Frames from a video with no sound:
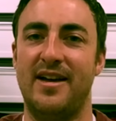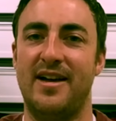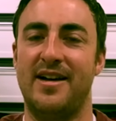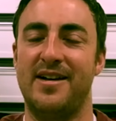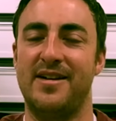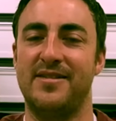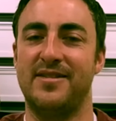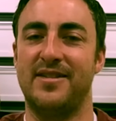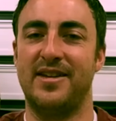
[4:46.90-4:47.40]

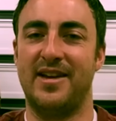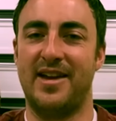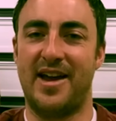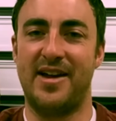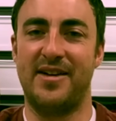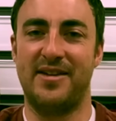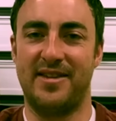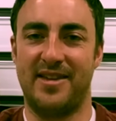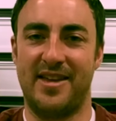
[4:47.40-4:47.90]
Um, it,
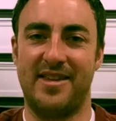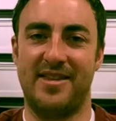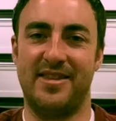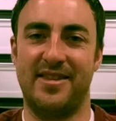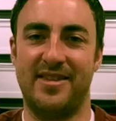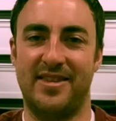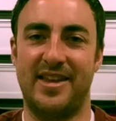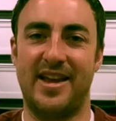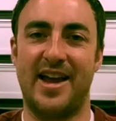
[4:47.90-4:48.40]

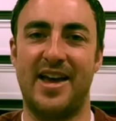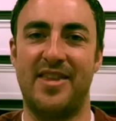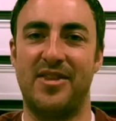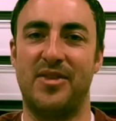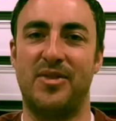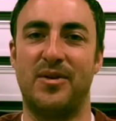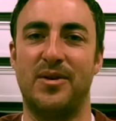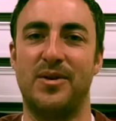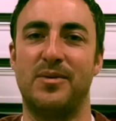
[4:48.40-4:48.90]
and they had
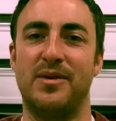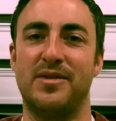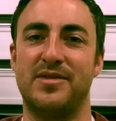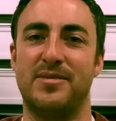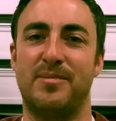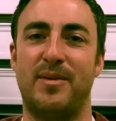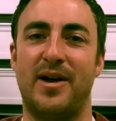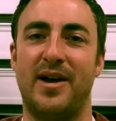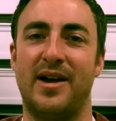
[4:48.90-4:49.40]
the 31
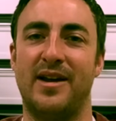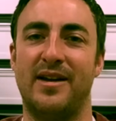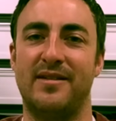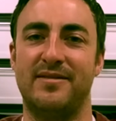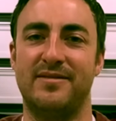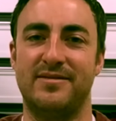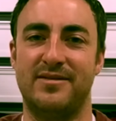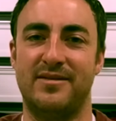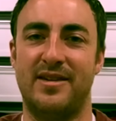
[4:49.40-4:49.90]
spline
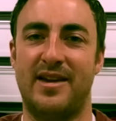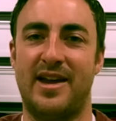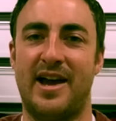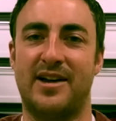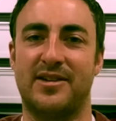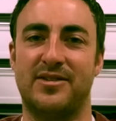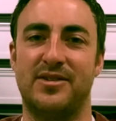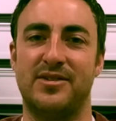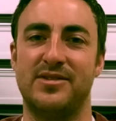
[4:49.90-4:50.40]

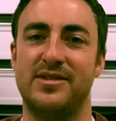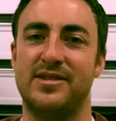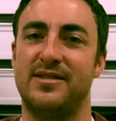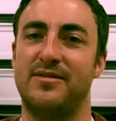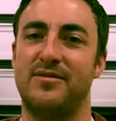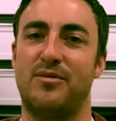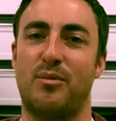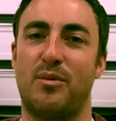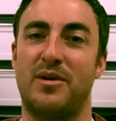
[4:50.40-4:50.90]
axles
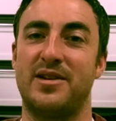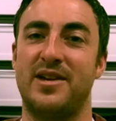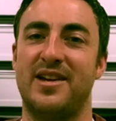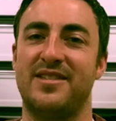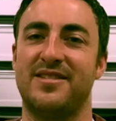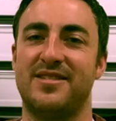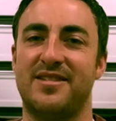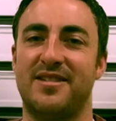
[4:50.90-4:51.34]
and 410s.